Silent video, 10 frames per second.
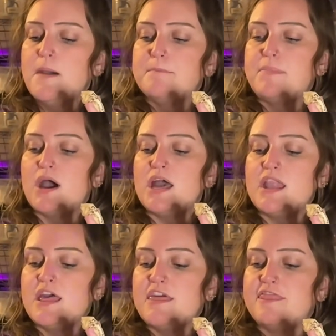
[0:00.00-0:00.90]

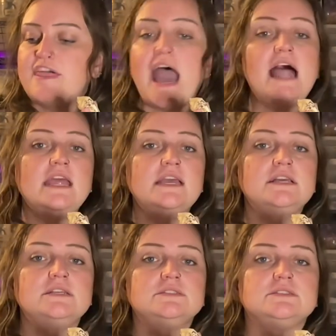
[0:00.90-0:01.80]
But that
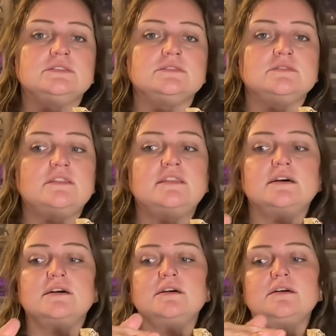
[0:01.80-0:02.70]
is
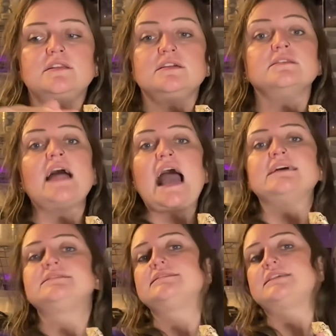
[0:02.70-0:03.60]
the
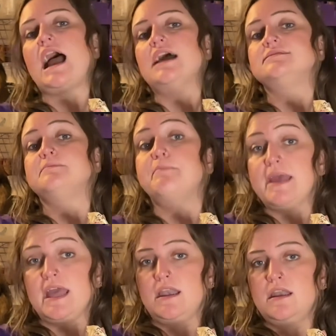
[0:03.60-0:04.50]
last size
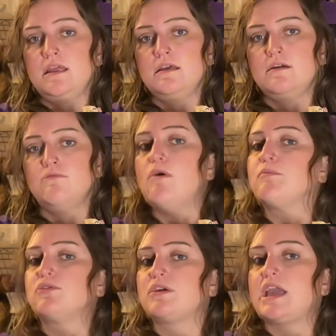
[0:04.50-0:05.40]
bin when
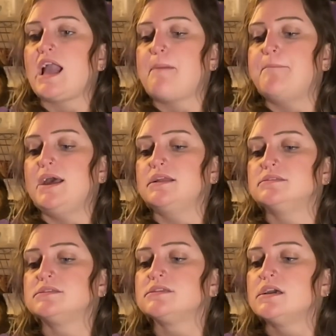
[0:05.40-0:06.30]
we're looking at
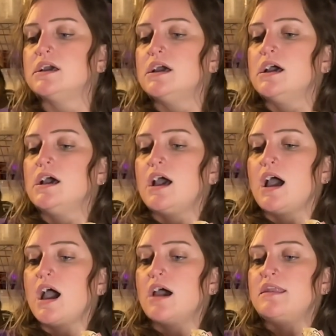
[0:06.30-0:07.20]
bins.
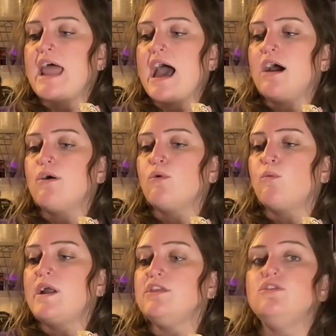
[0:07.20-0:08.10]
Now,
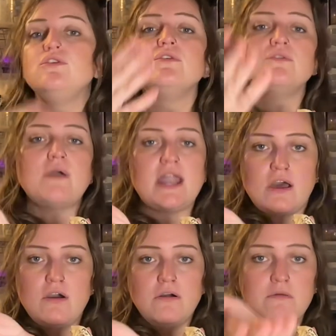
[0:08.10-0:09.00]
when you at
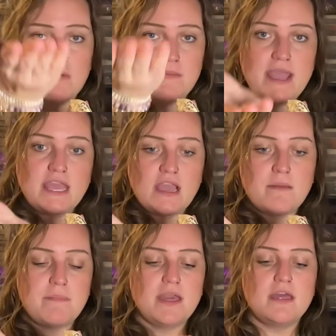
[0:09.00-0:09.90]
home are making
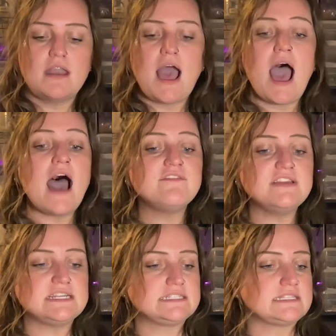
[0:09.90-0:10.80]
a bin,
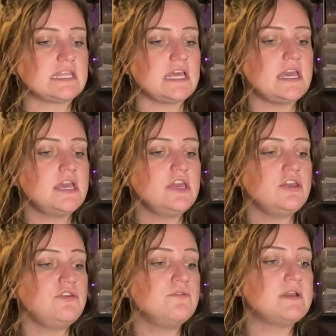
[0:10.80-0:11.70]
obviously
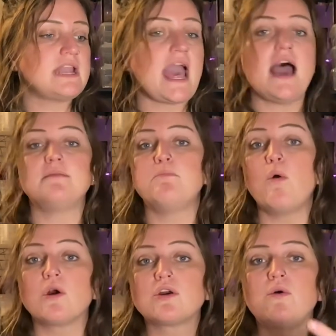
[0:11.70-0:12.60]
you can add
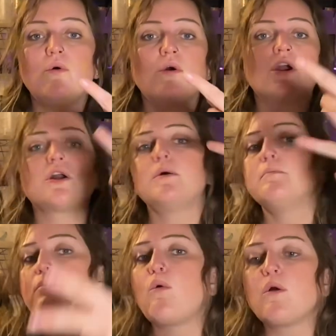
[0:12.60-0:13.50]
more
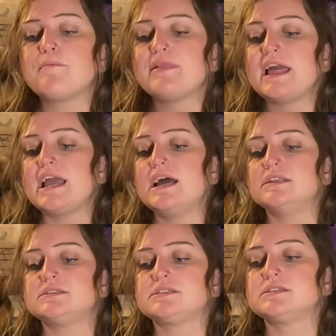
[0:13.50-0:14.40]
cork, more
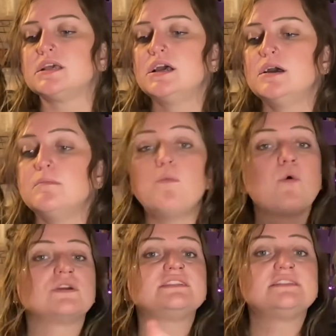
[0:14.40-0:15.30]
plants,
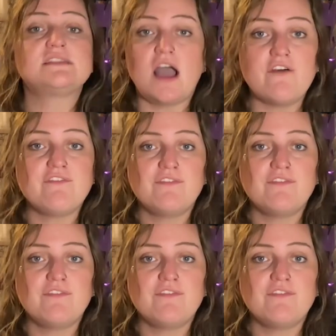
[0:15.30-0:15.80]
more stuff.